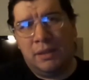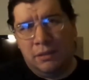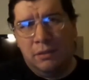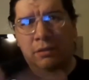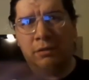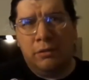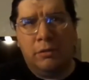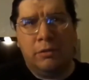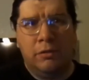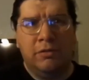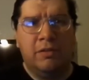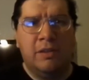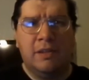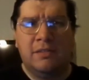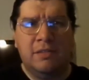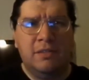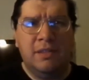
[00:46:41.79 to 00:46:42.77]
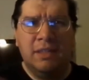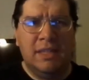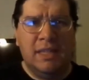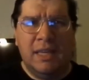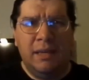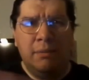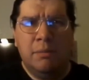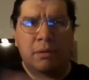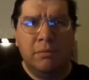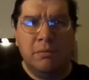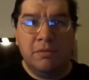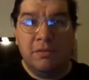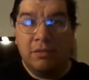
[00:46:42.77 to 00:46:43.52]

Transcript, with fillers: And I know the girls actually did came up